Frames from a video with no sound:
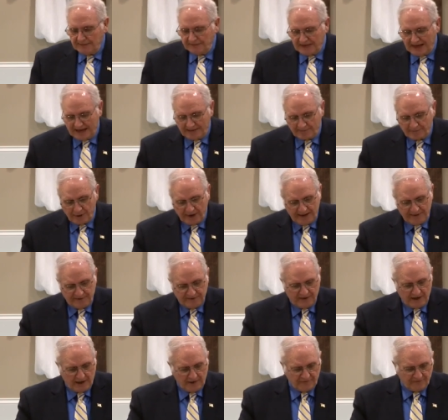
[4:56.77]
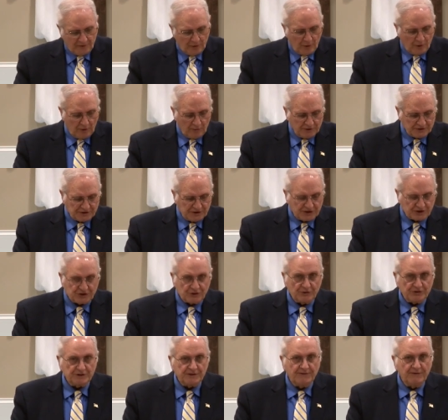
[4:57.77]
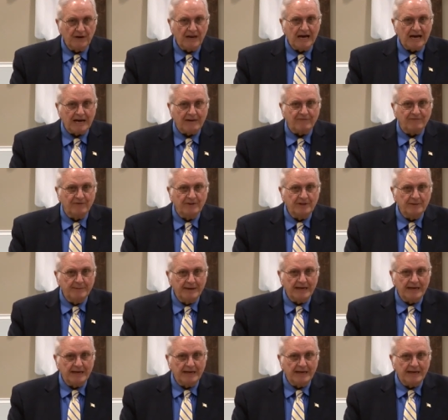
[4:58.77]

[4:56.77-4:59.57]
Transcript: That breath, therefore, was the source of life for the